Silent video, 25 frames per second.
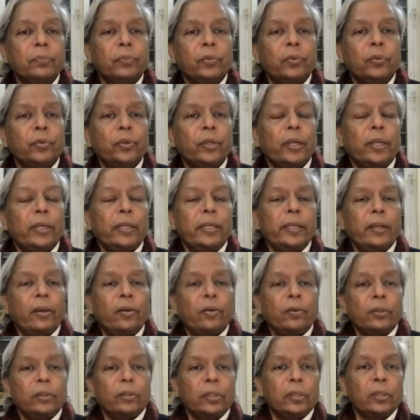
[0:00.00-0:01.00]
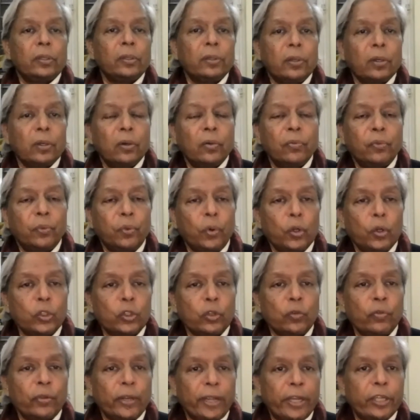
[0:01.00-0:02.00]
really a force
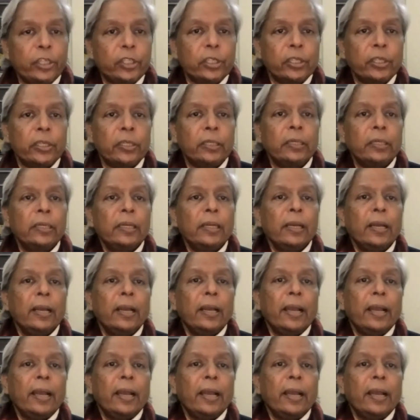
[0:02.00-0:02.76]
of nature,